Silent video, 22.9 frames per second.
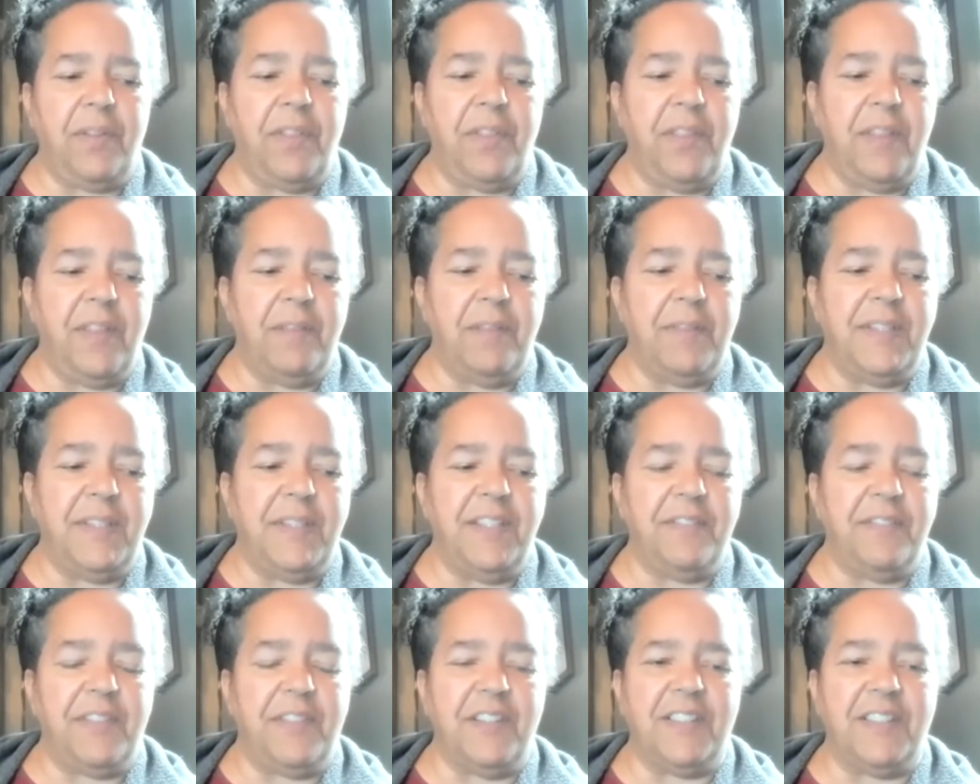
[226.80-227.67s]
of them and
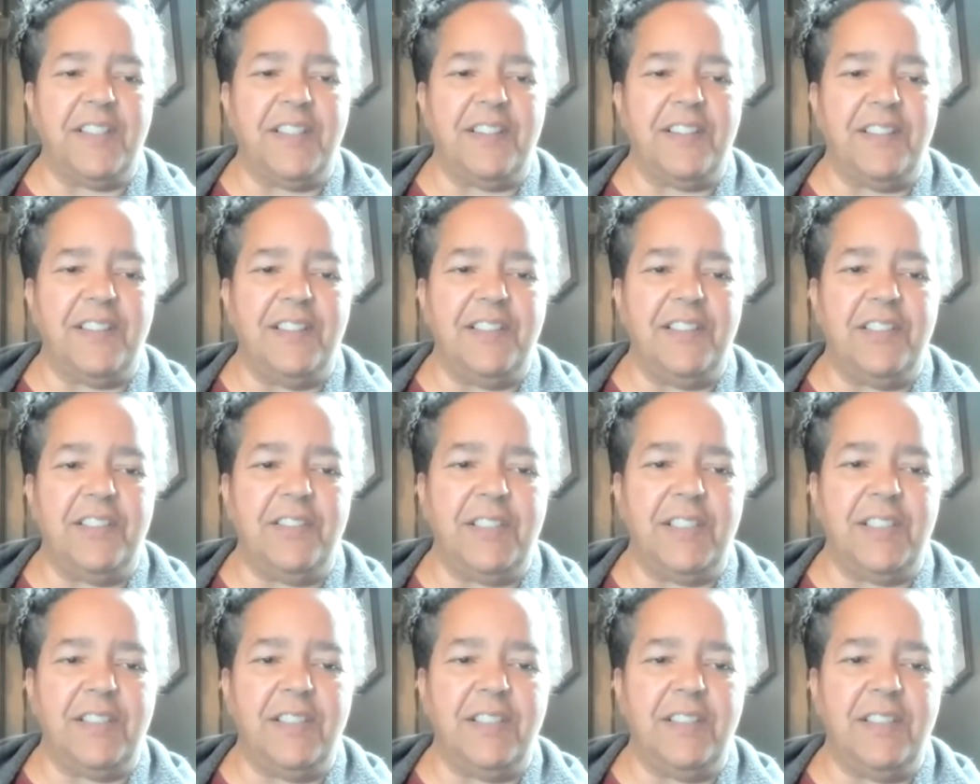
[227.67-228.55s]
see if they're still
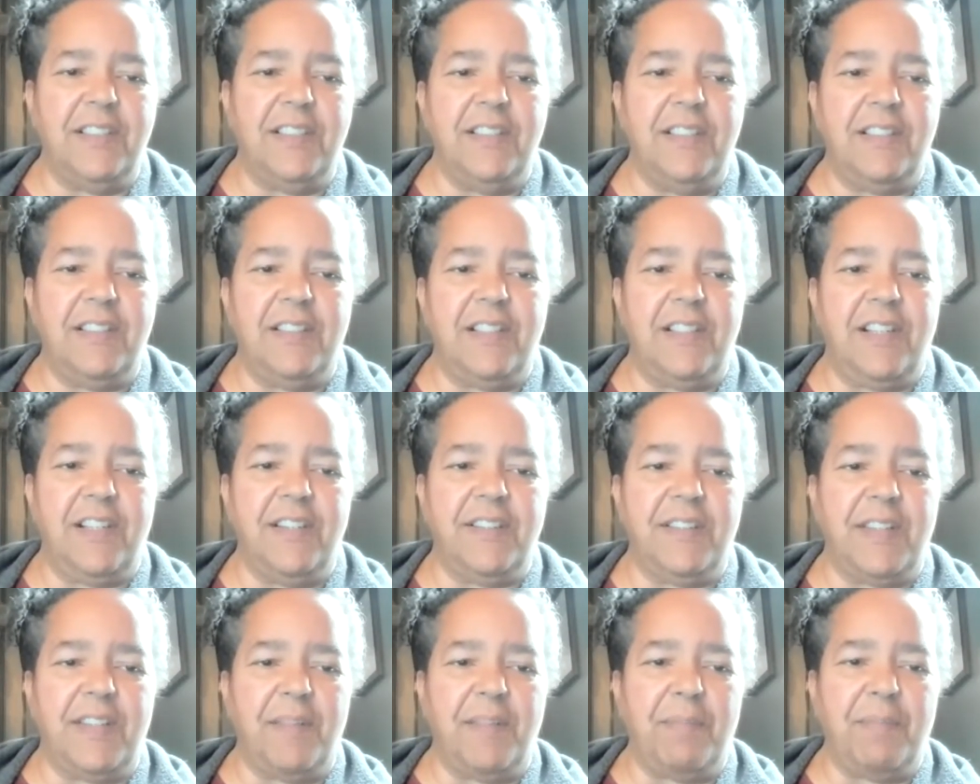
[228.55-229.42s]
interested?
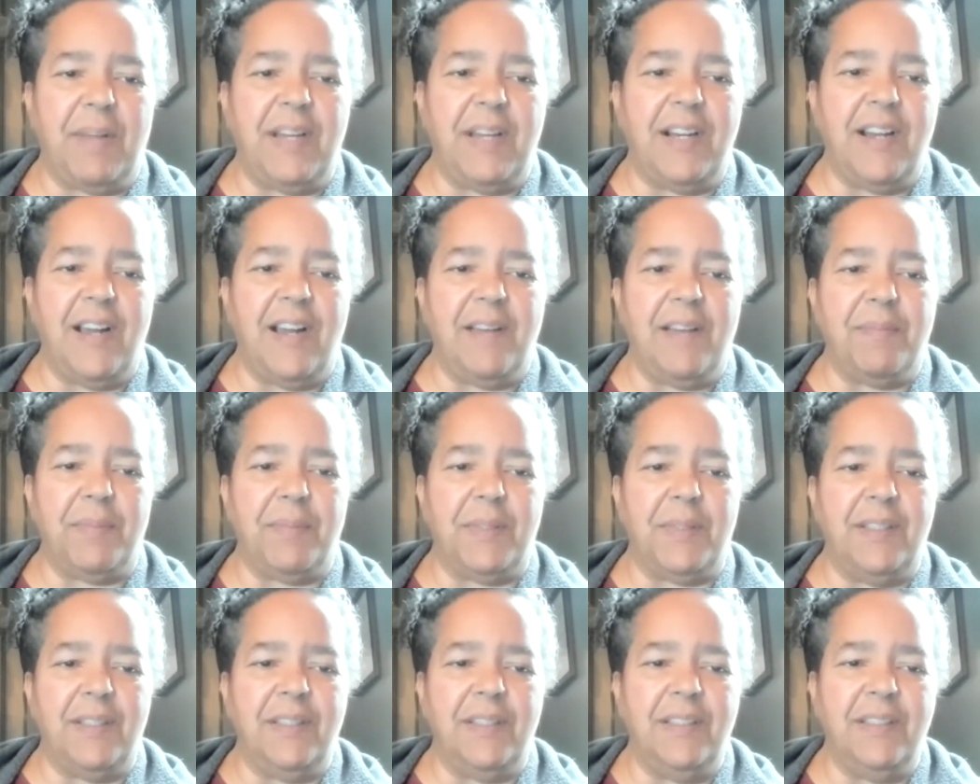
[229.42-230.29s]
Because they might not
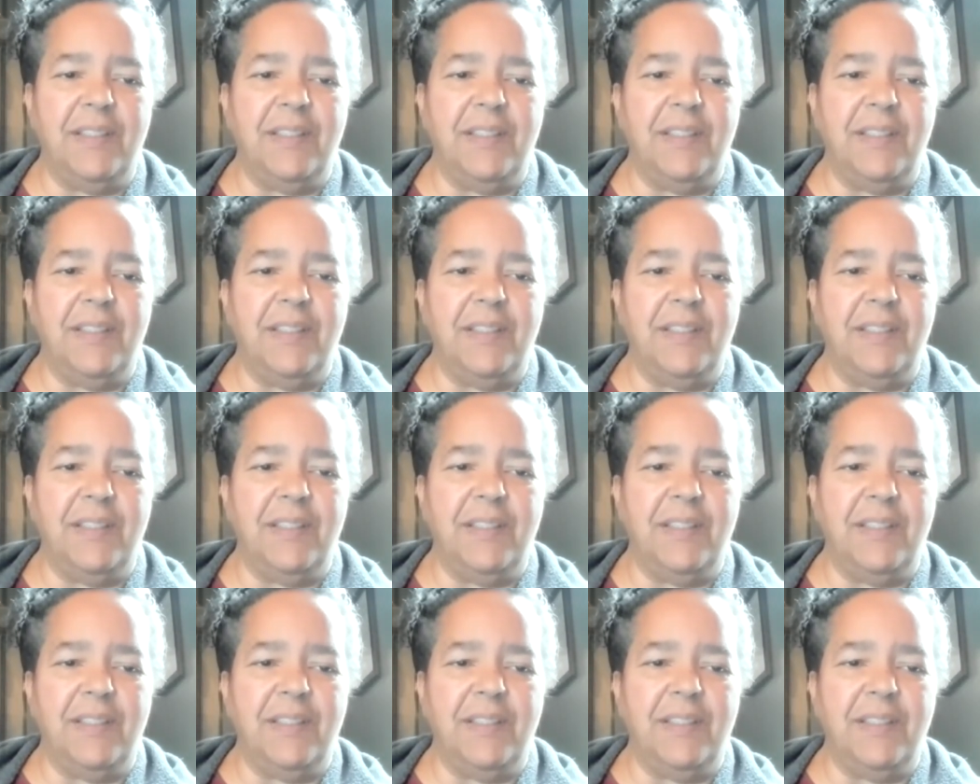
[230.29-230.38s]
be.